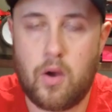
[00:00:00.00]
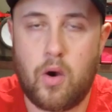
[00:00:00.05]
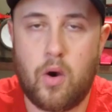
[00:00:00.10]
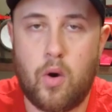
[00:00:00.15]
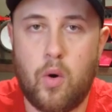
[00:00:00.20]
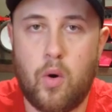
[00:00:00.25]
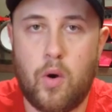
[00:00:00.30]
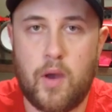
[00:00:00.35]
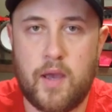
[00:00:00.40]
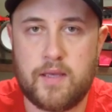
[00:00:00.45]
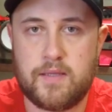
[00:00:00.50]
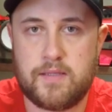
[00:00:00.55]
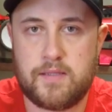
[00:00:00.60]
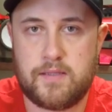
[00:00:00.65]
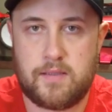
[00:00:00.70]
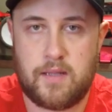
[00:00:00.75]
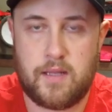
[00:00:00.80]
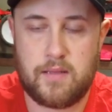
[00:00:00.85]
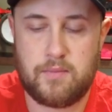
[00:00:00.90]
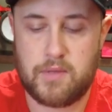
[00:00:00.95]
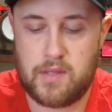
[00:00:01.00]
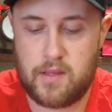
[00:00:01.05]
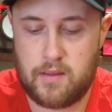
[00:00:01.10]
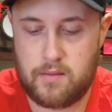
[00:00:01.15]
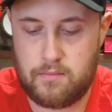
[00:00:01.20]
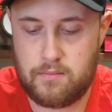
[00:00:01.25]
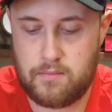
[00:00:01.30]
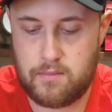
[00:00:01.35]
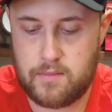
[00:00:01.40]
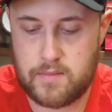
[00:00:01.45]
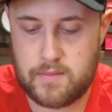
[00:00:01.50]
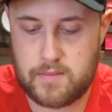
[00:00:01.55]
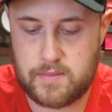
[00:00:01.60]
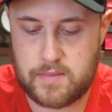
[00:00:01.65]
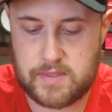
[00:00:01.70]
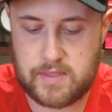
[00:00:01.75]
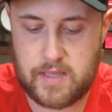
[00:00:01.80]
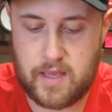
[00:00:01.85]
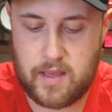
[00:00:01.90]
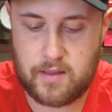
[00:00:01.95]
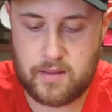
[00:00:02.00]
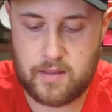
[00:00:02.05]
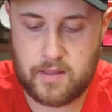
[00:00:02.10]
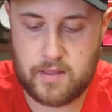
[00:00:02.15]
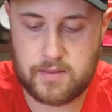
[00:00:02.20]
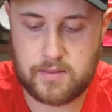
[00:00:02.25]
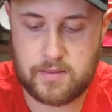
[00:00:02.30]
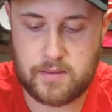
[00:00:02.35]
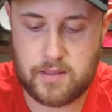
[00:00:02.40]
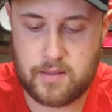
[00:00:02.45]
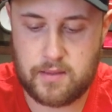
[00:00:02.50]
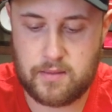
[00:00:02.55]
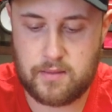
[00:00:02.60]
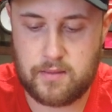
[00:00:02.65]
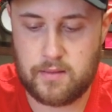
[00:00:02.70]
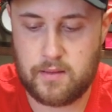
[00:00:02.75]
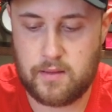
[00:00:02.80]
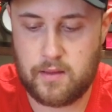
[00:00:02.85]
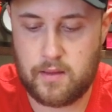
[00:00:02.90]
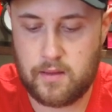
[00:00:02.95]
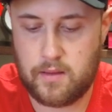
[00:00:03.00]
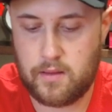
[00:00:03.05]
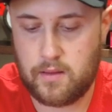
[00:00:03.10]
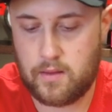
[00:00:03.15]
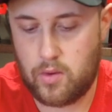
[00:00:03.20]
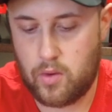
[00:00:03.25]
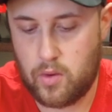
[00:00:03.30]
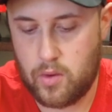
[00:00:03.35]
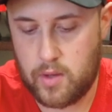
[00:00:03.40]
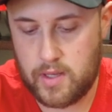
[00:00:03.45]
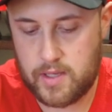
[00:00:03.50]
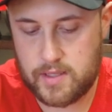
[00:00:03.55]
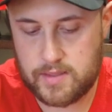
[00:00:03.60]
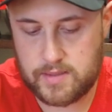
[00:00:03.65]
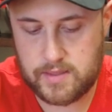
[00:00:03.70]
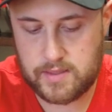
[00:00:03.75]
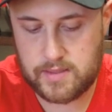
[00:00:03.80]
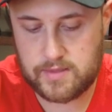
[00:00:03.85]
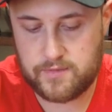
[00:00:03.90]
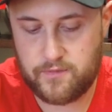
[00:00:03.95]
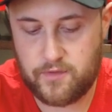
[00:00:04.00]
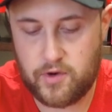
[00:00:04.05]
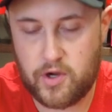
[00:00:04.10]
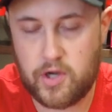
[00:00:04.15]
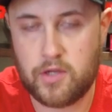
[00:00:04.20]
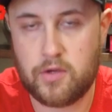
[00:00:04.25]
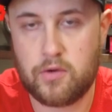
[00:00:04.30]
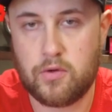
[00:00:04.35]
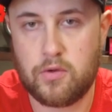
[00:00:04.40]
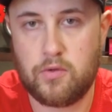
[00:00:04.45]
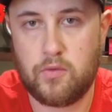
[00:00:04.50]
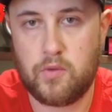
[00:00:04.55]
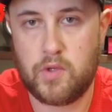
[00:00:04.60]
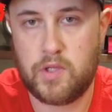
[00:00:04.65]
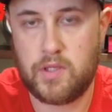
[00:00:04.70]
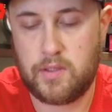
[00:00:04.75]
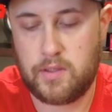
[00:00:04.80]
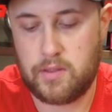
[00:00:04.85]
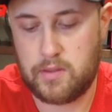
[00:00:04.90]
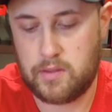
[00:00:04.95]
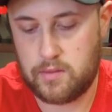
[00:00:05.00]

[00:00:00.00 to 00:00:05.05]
OS, let me say this, that OS is very good with